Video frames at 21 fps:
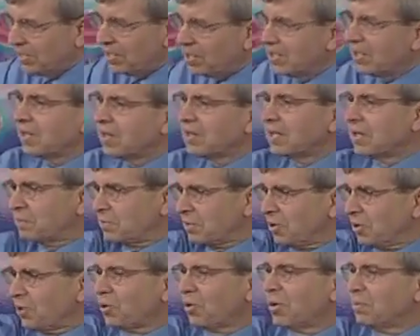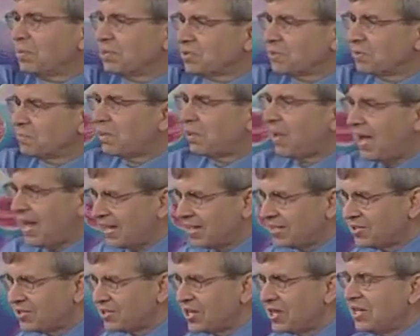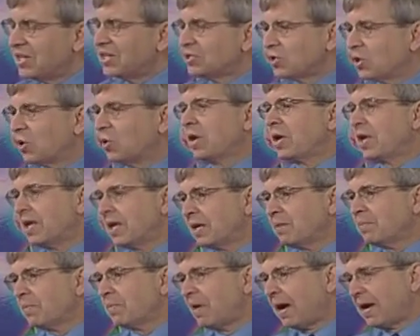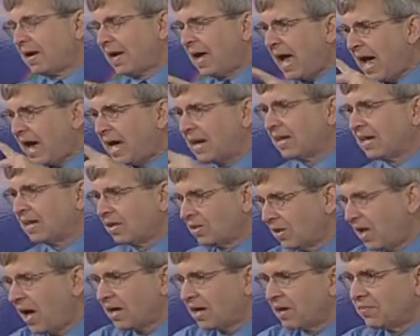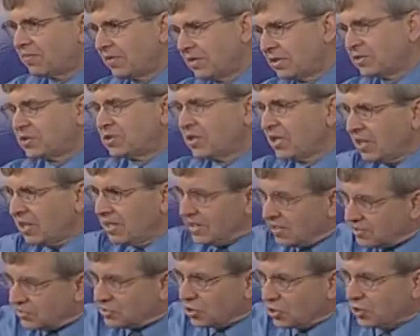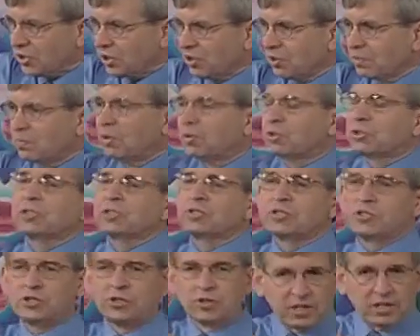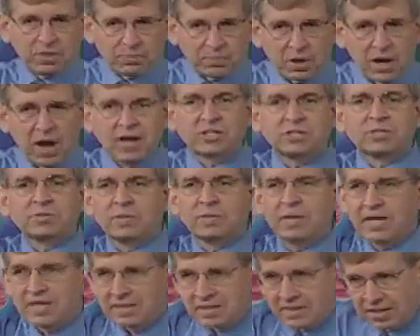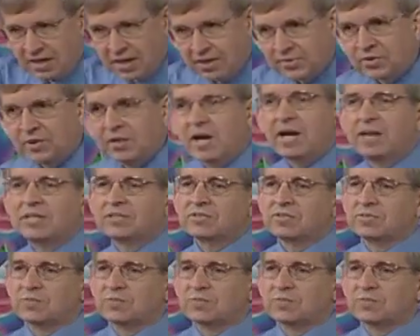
elliptical orbits of planets. So by adding a lot of these circular motions, you can approximate other kinds of